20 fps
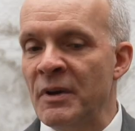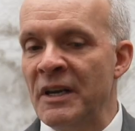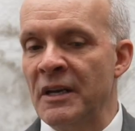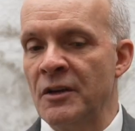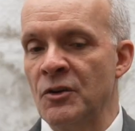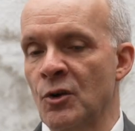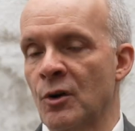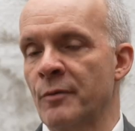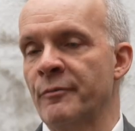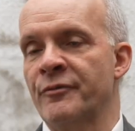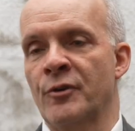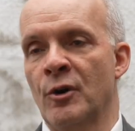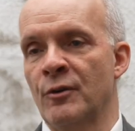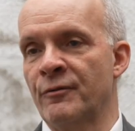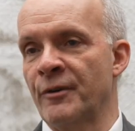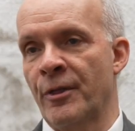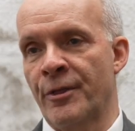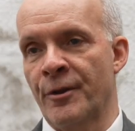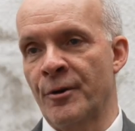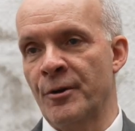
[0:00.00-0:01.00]
been in Europe for
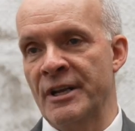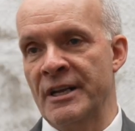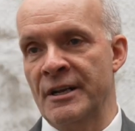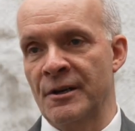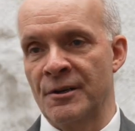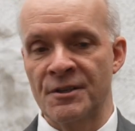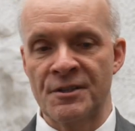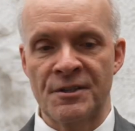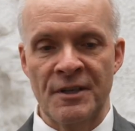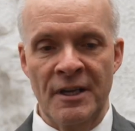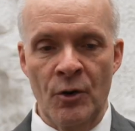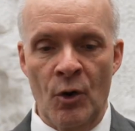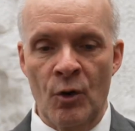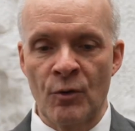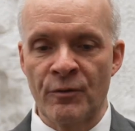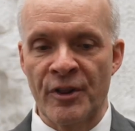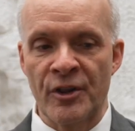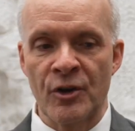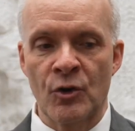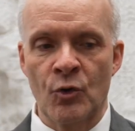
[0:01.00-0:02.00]
over 30 years, and
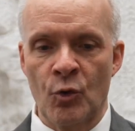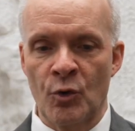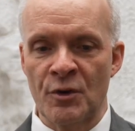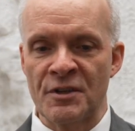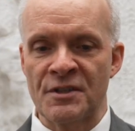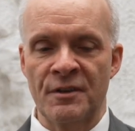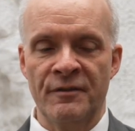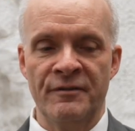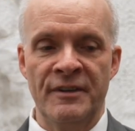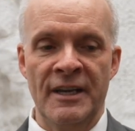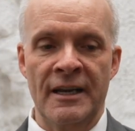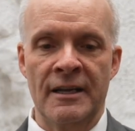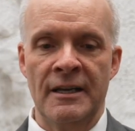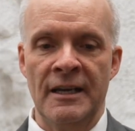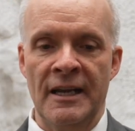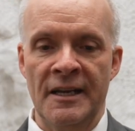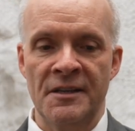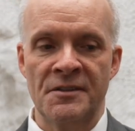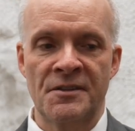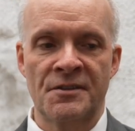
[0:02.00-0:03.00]
over the course of
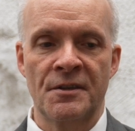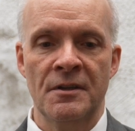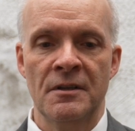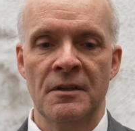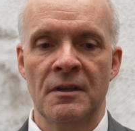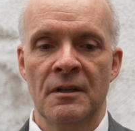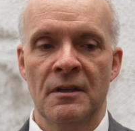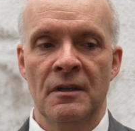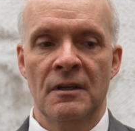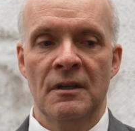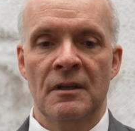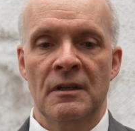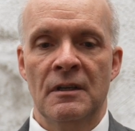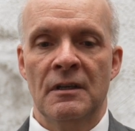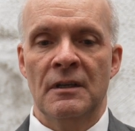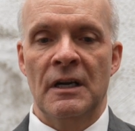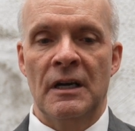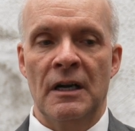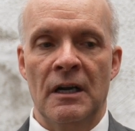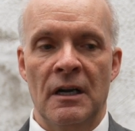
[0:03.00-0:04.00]
decades,
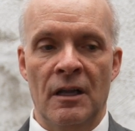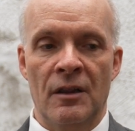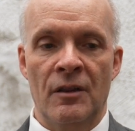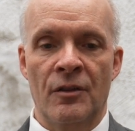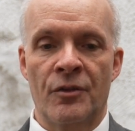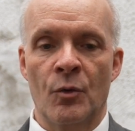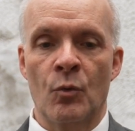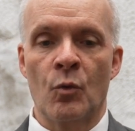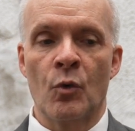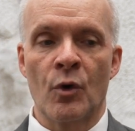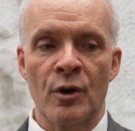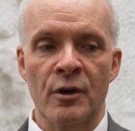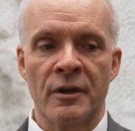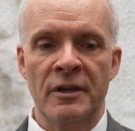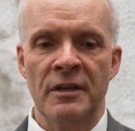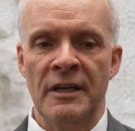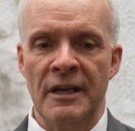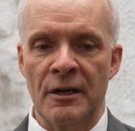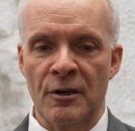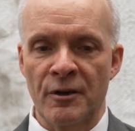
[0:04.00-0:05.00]
the work
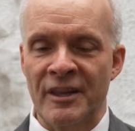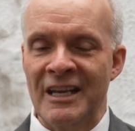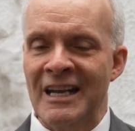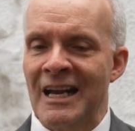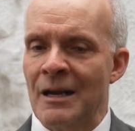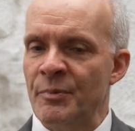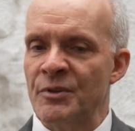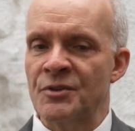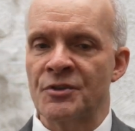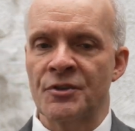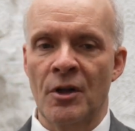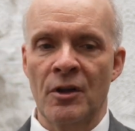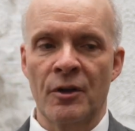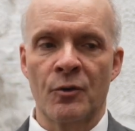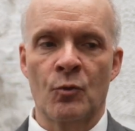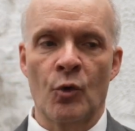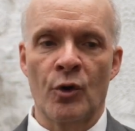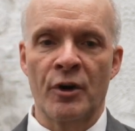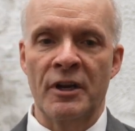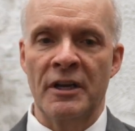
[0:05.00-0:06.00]
here, the
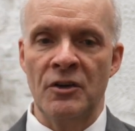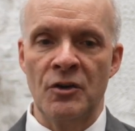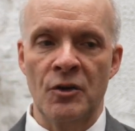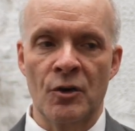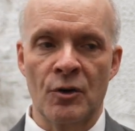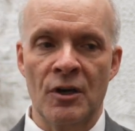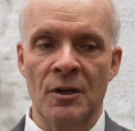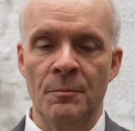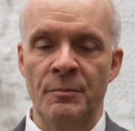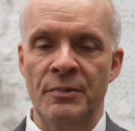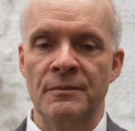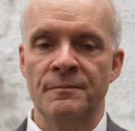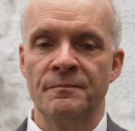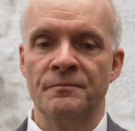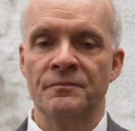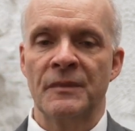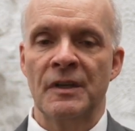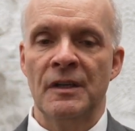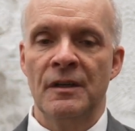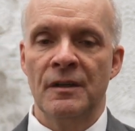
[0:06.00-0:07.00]
apostolic work in Europe,
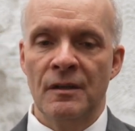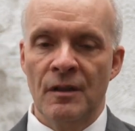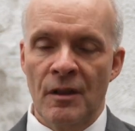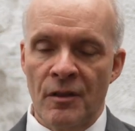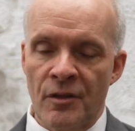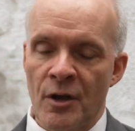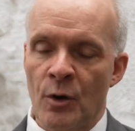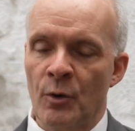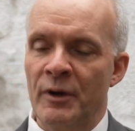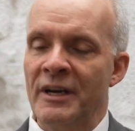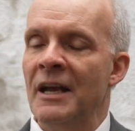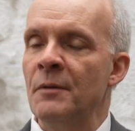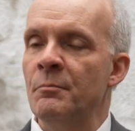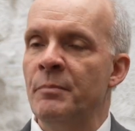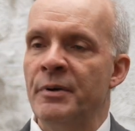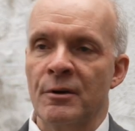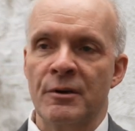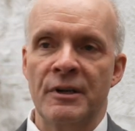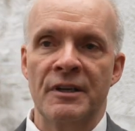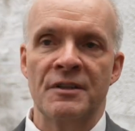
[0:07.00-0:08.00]
though it had
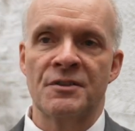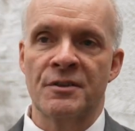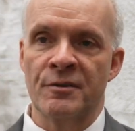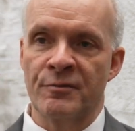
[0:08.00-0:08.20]
periods